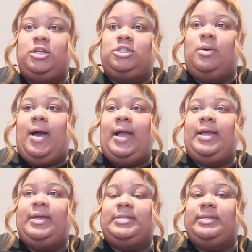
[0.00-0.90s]
So I
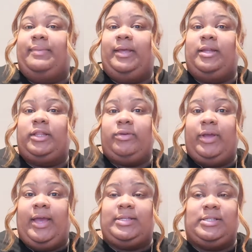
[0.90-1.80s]
could get something in a
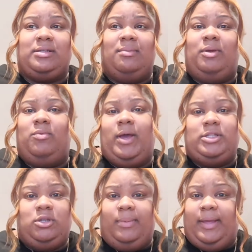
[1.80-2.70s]
three X that's gonna be way
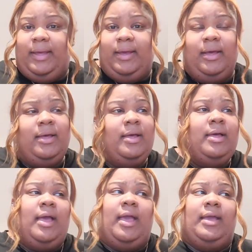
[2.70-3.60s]
too big,
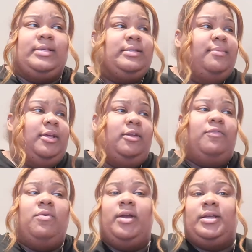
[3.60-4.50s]
and get something in a
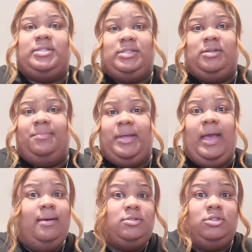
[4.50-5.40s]
four X that's gonna be
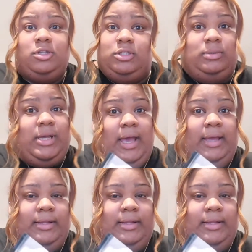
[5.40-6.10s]
absolutely too tight.